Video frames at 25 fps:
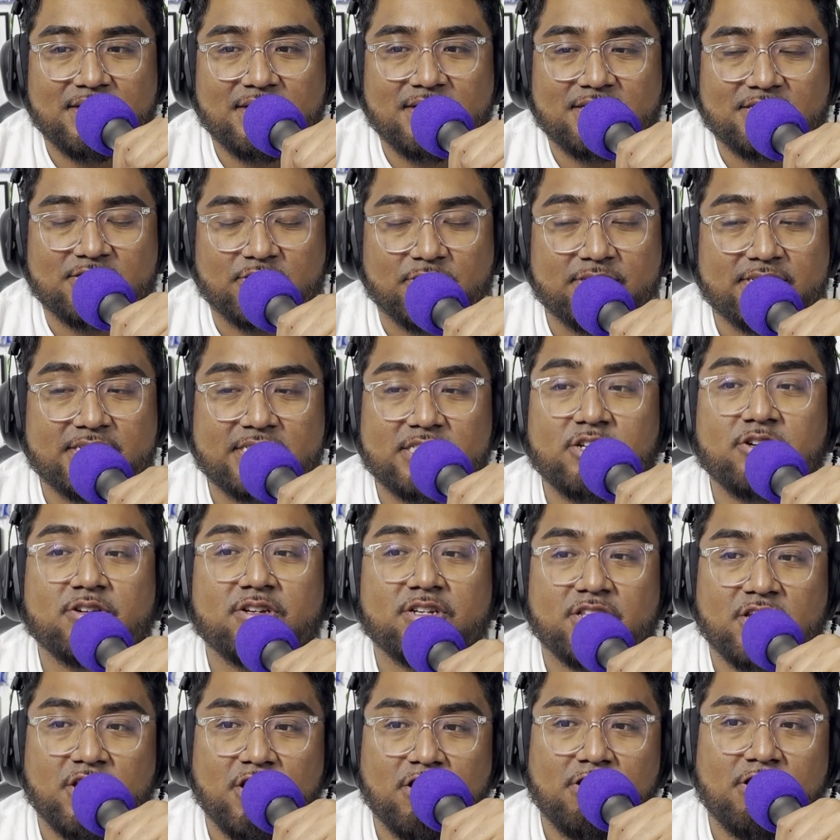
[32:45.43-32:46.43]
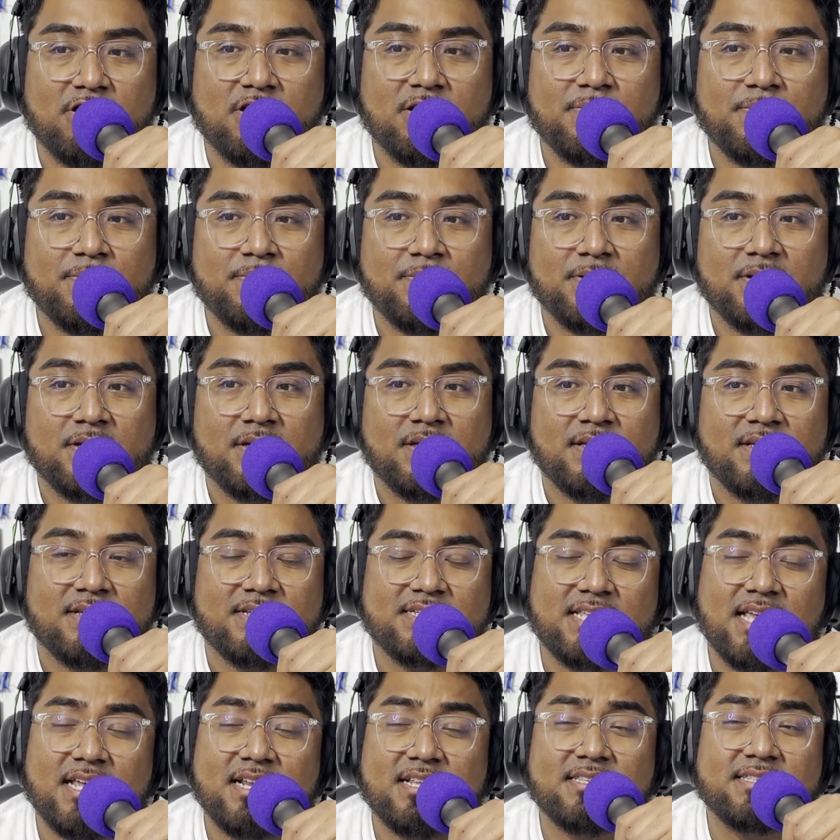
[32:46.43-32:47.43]
So he's still in Europe.
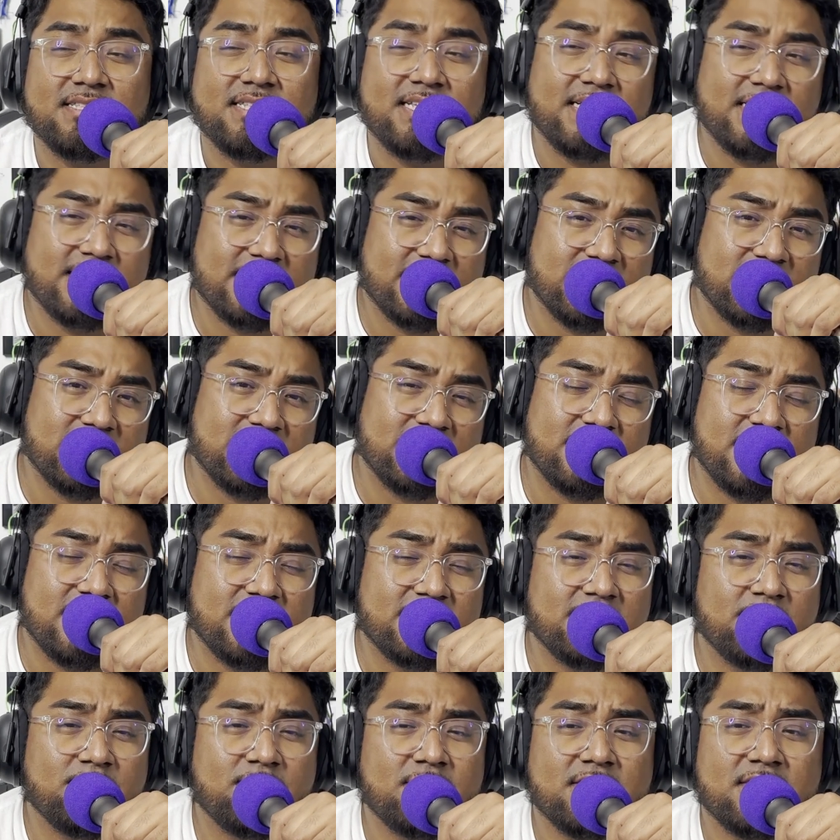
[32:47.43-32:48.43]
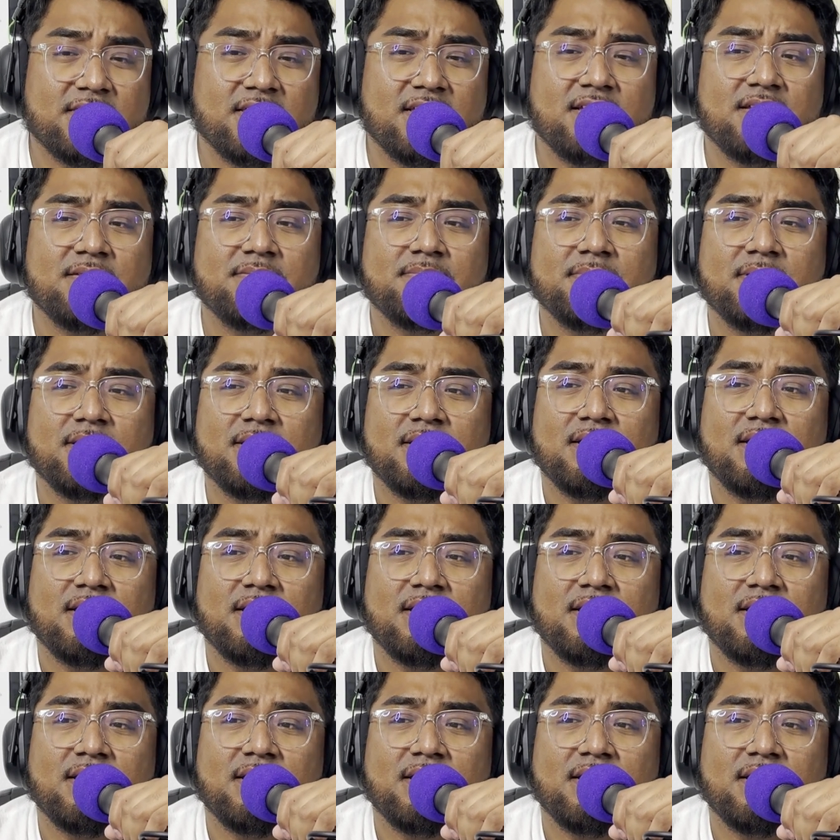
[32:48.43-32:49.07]
He's had a decent season with them.